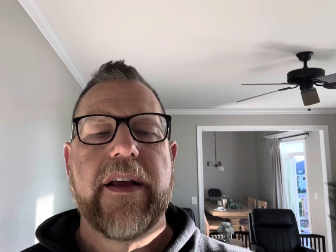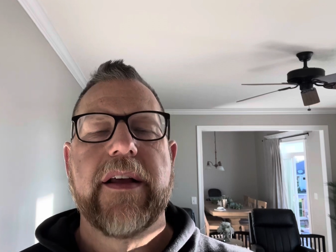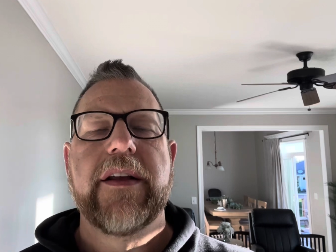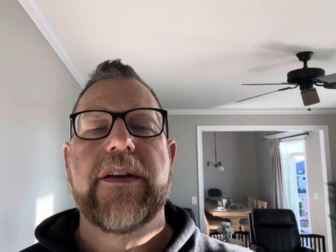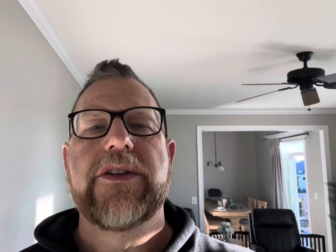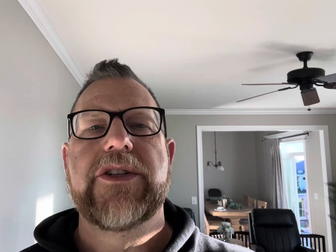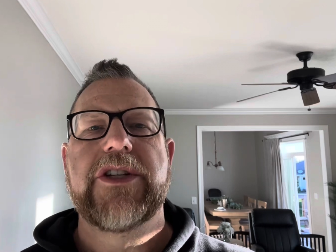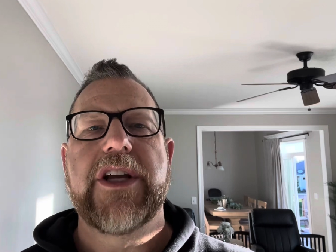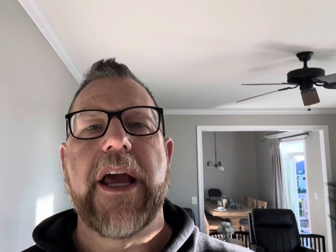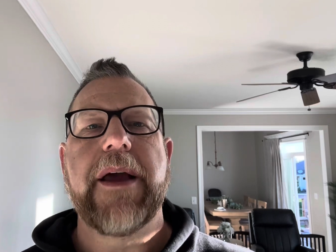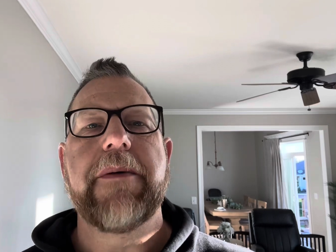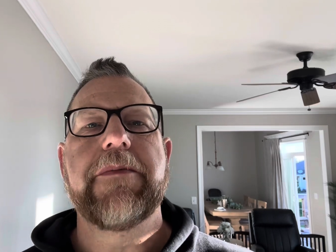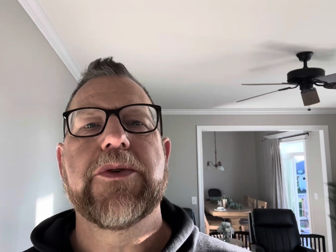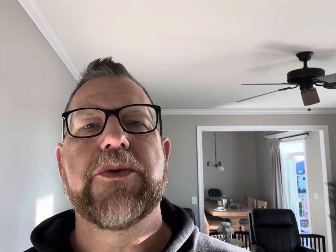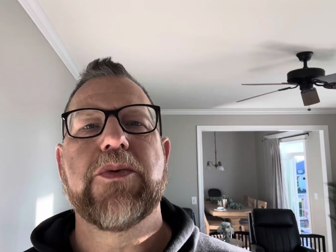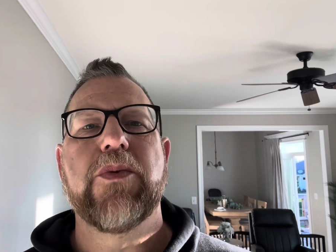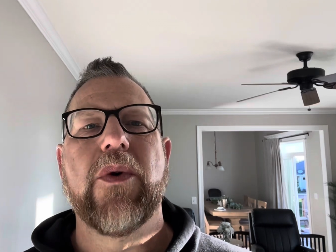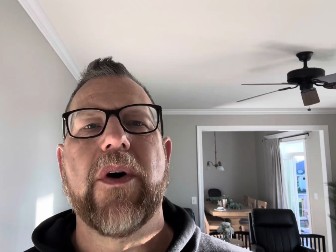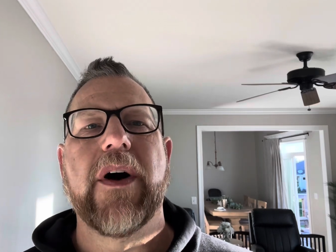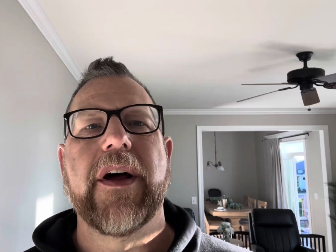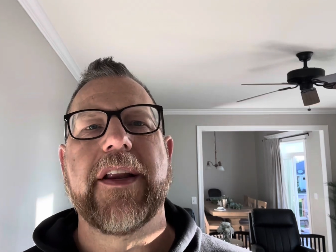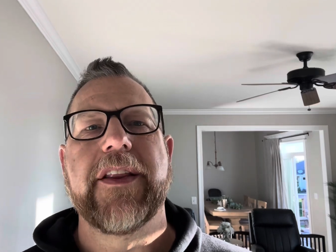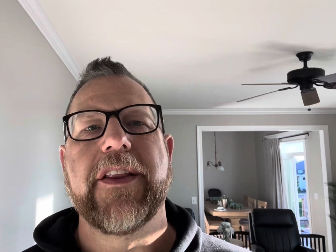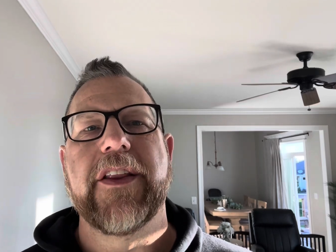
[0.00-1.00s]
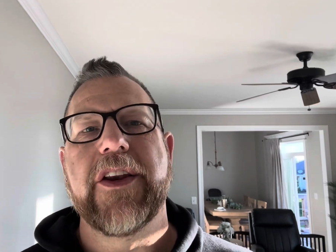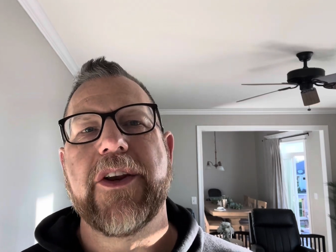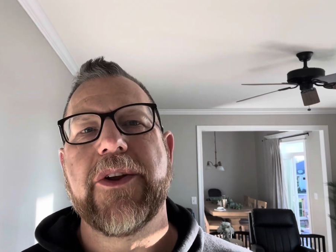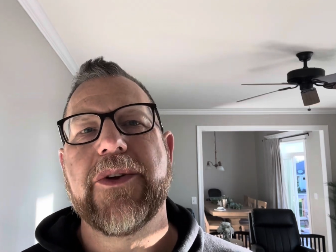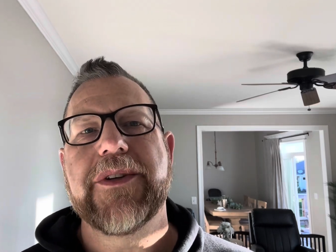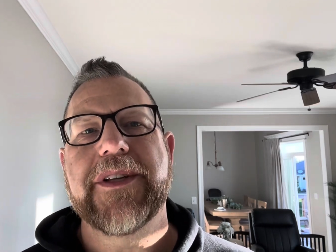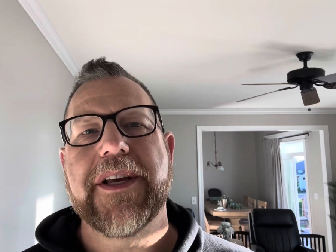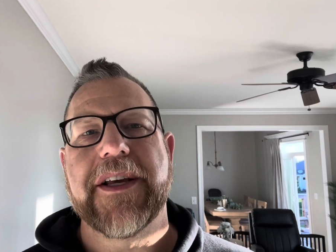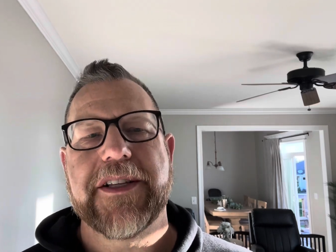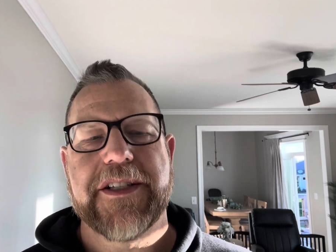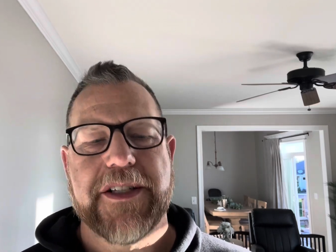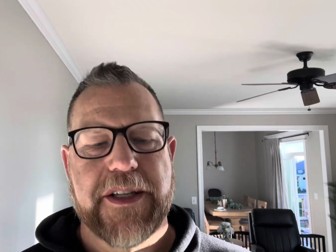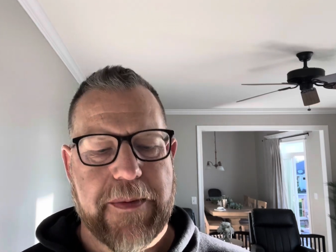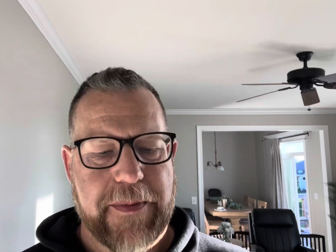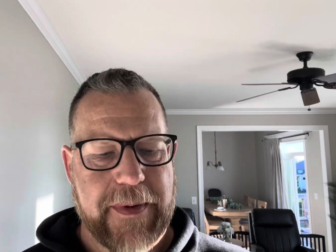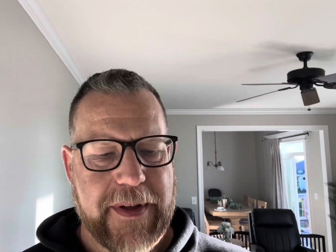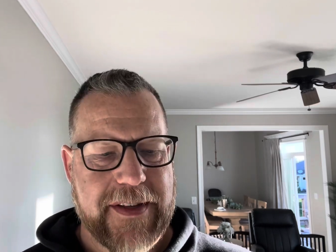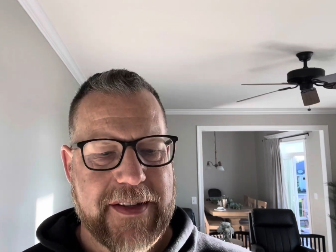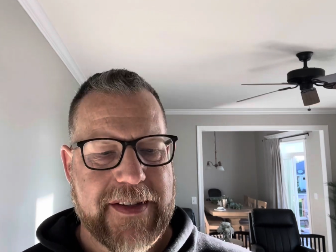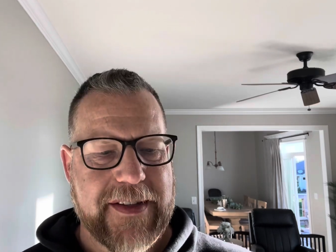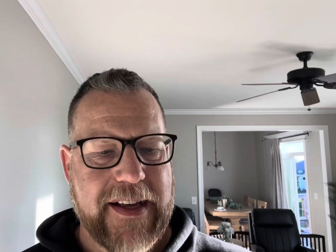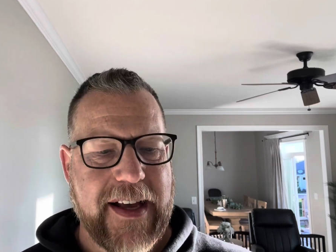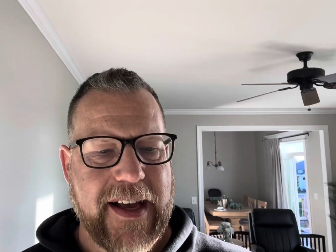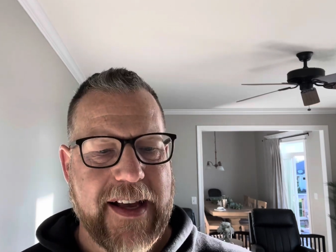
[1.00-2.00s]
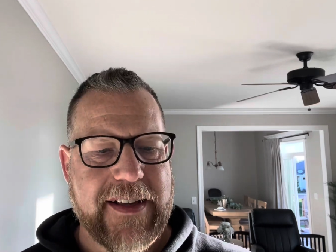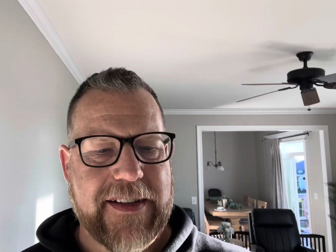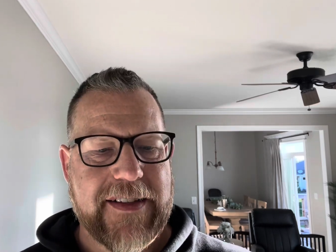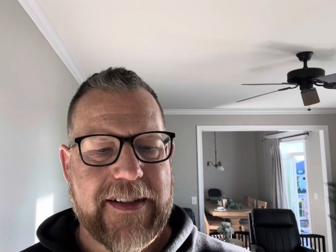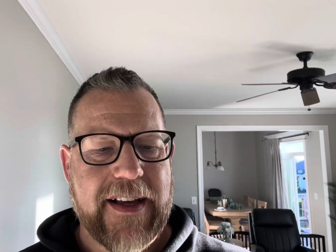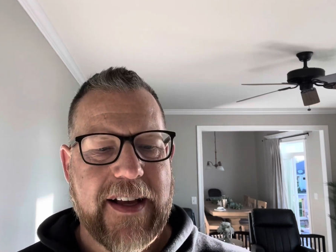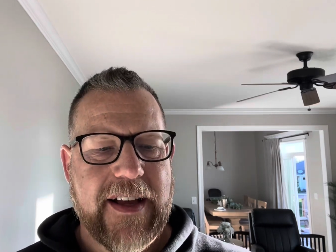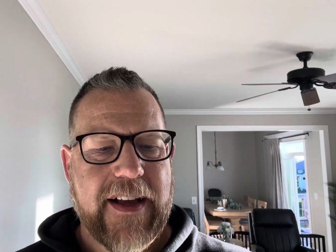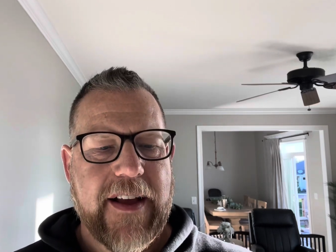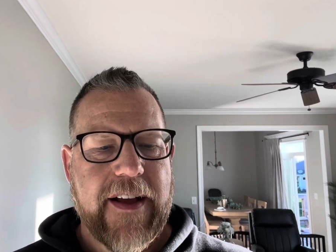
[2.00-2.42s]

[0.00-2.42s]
James 1 in the New Testament says